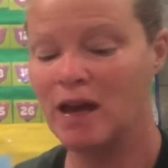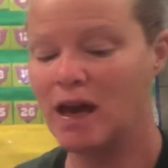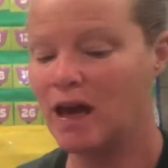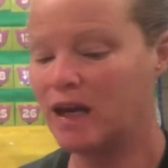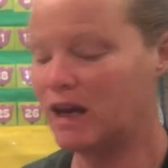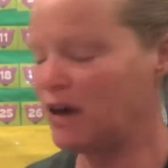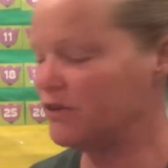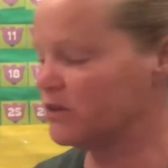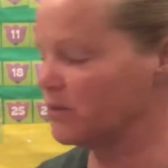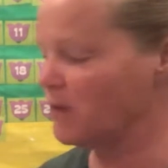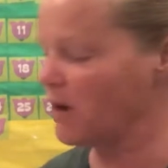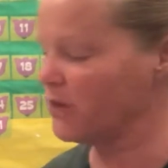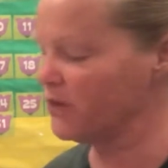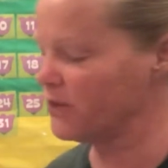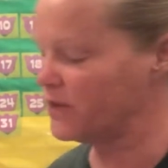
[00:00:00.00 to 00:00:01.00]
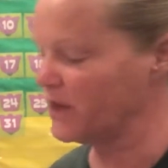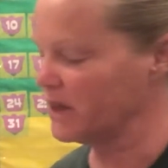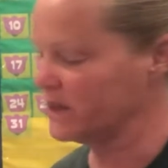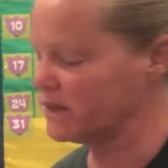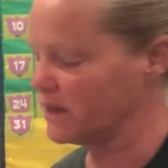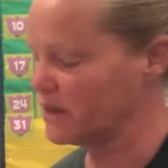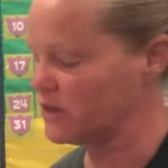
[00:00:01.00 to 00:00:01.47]
And I have some other things
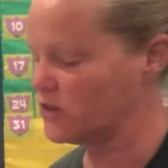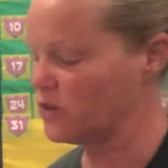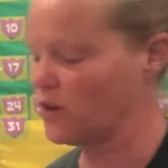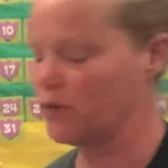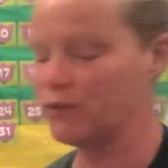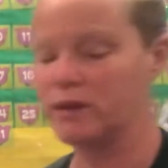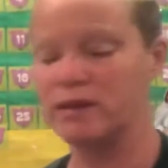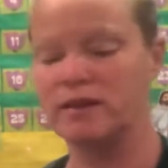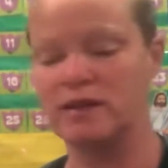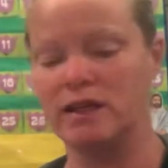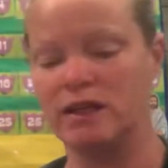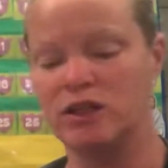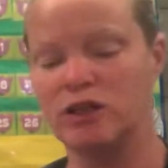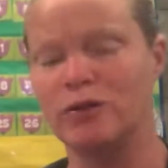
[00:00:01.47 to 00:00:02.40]
that start with C too.